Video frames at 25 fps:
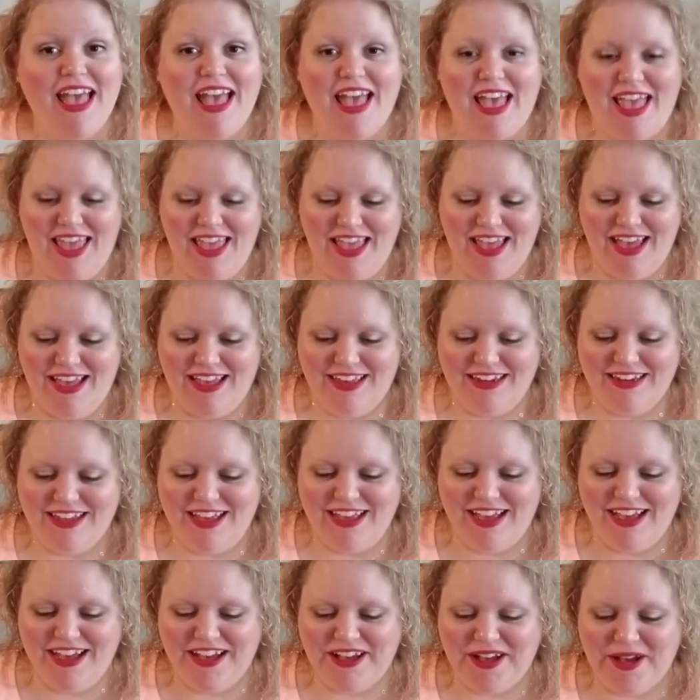And,
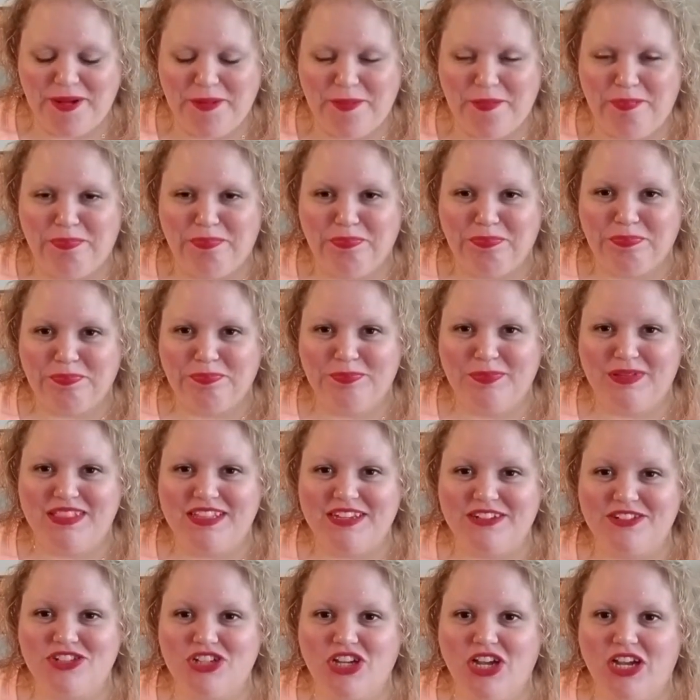but their
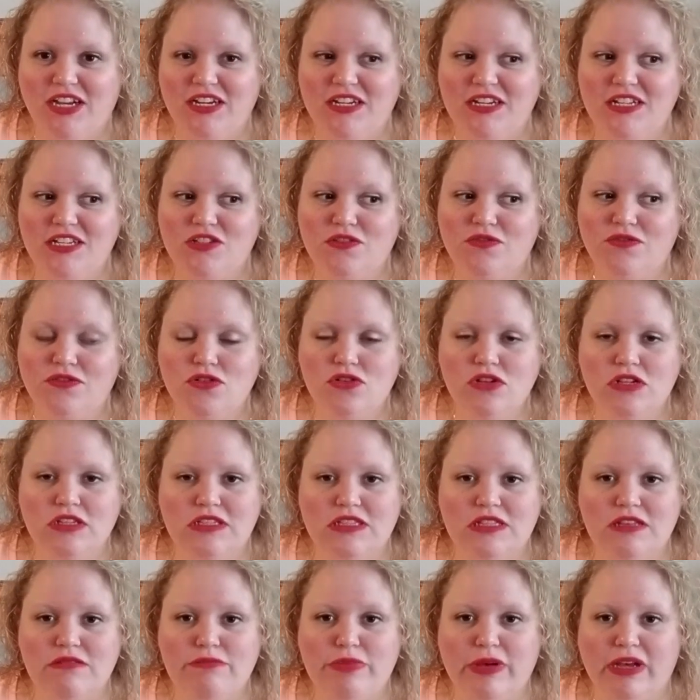Chinese food is
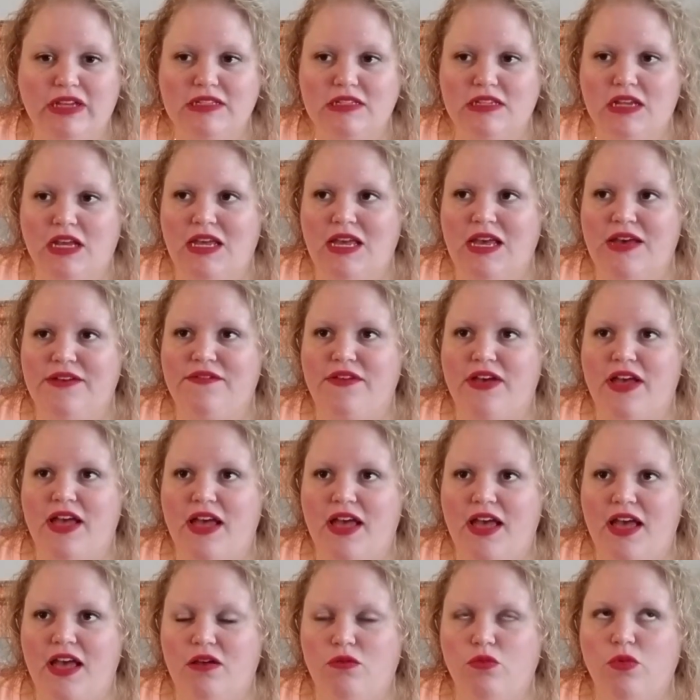the best I have,
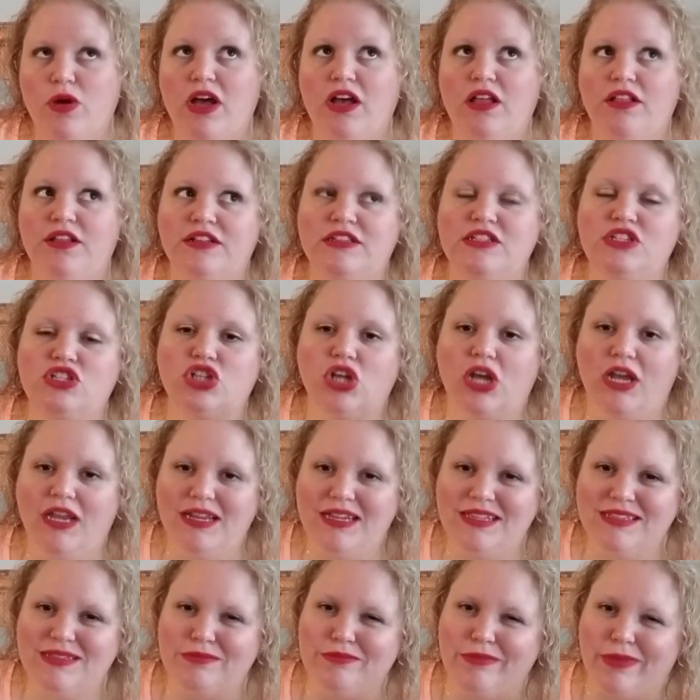well, it's
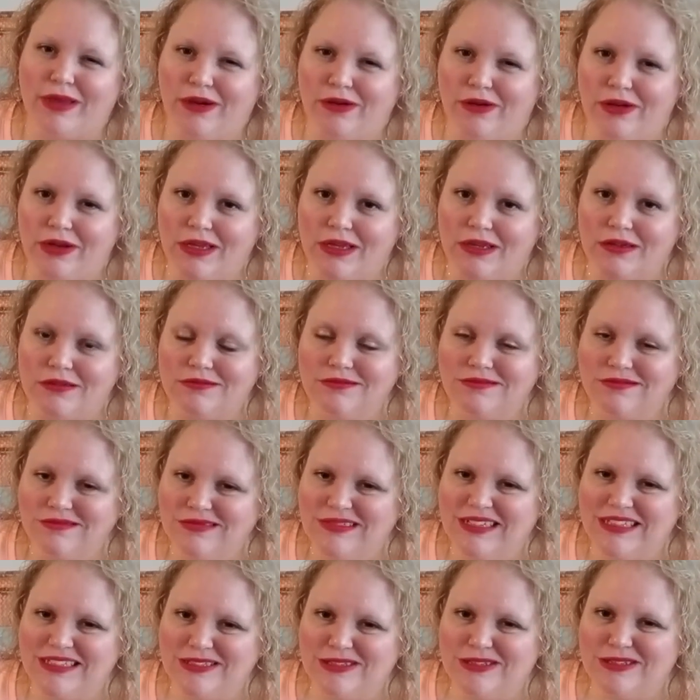Chinese American,
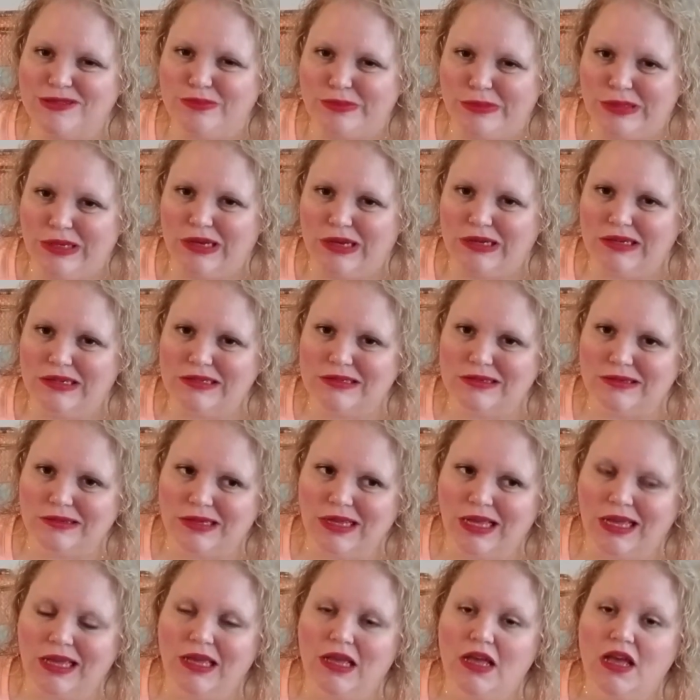let's just be honest,
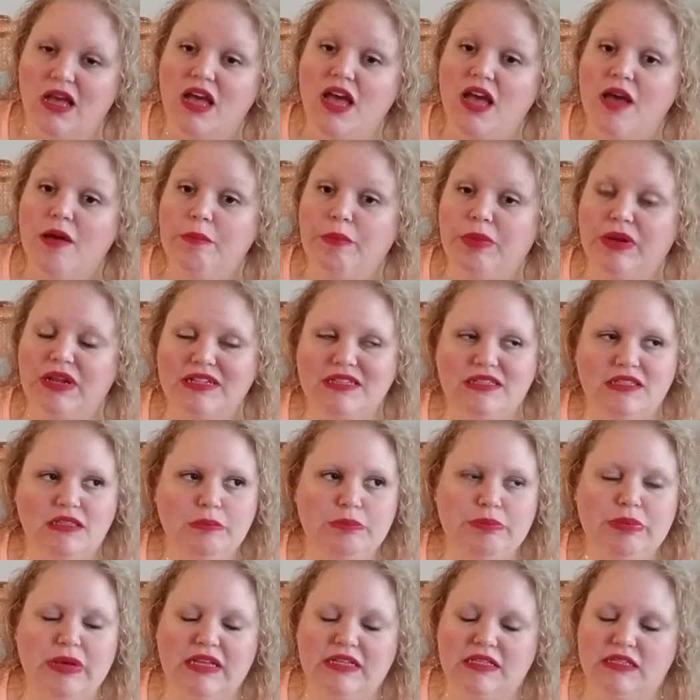okay? But it's the
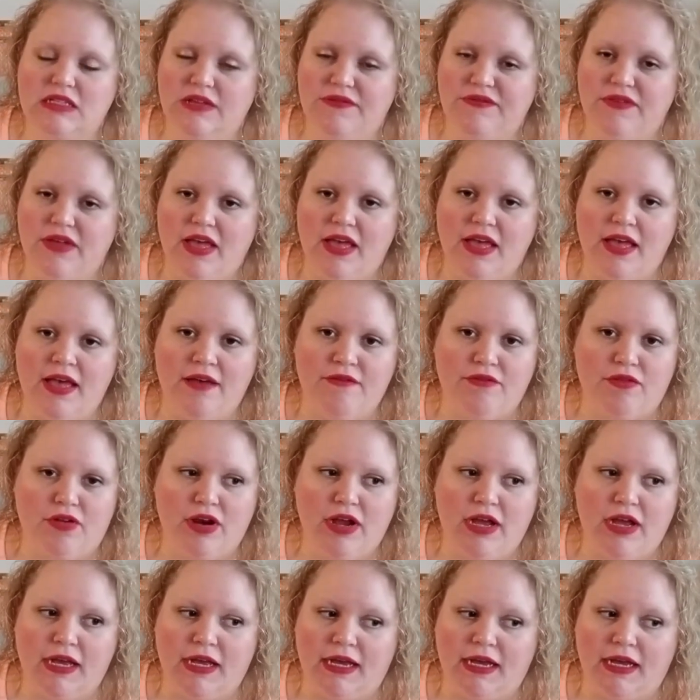best I've ever
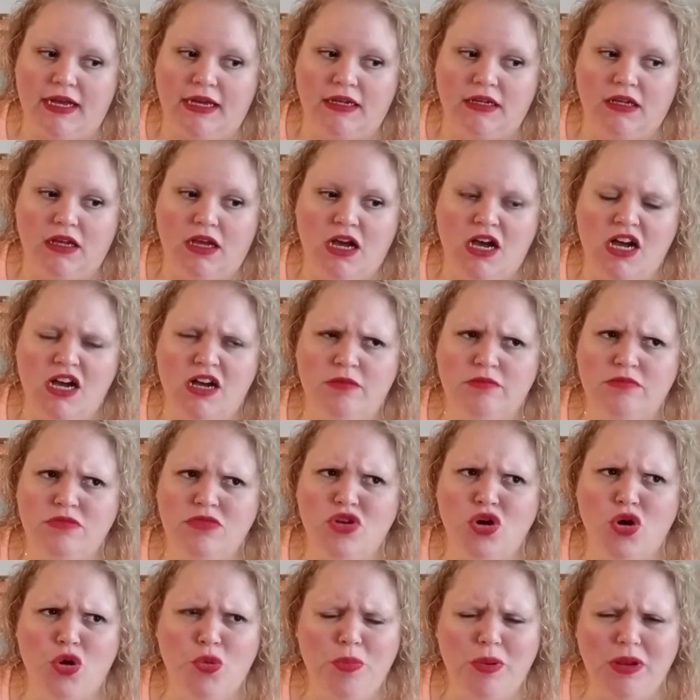had.
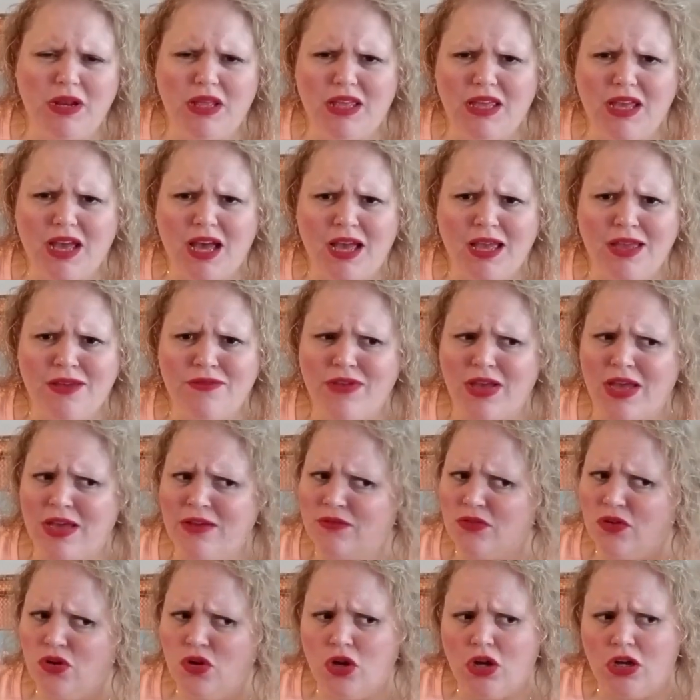Nobody I have
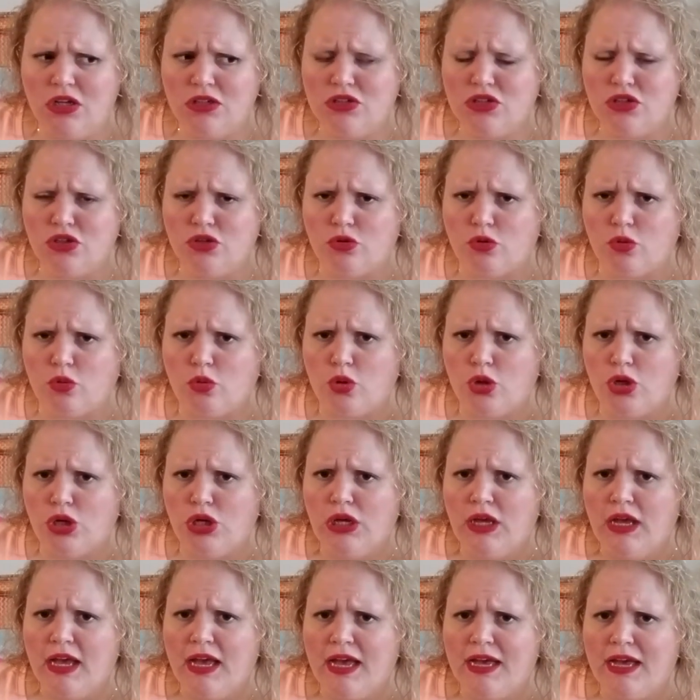ever gone to
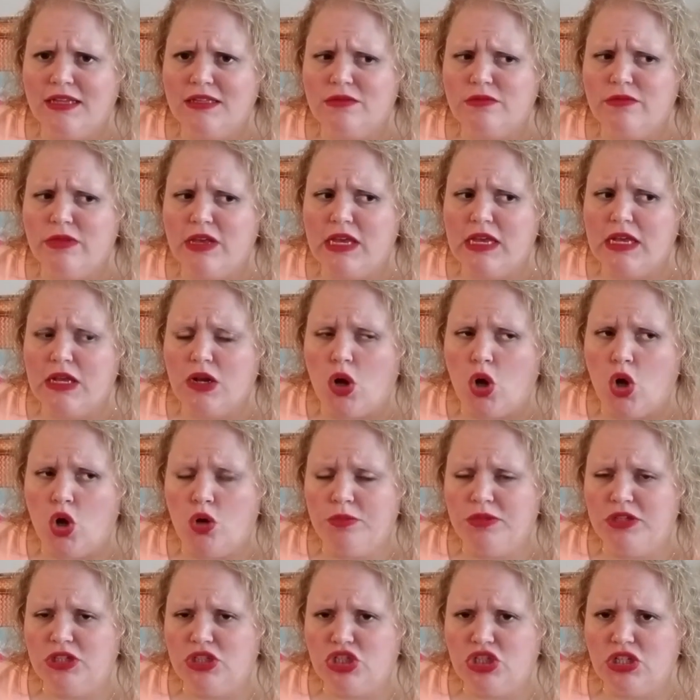has made
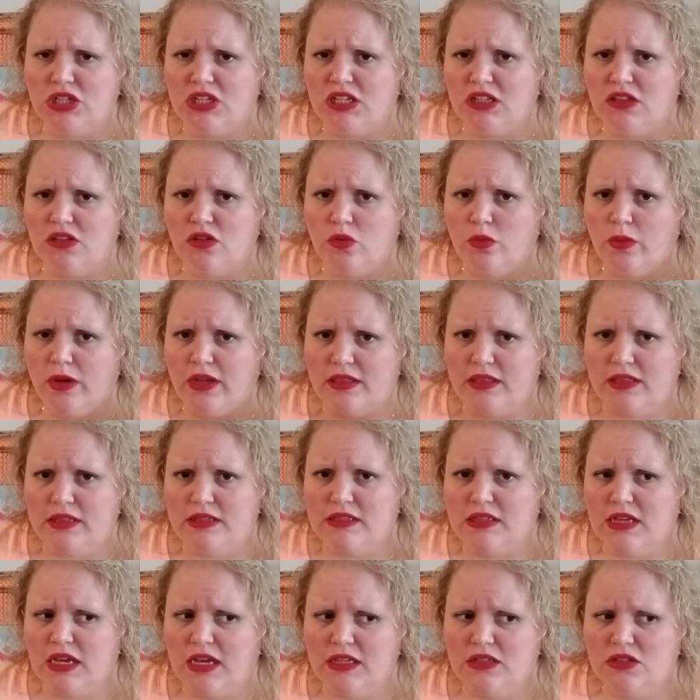almond chicken the way these
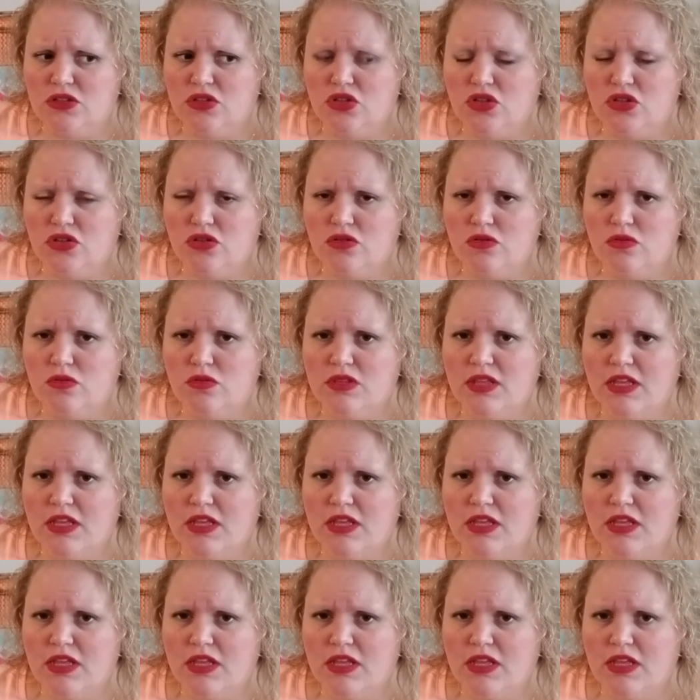guys do.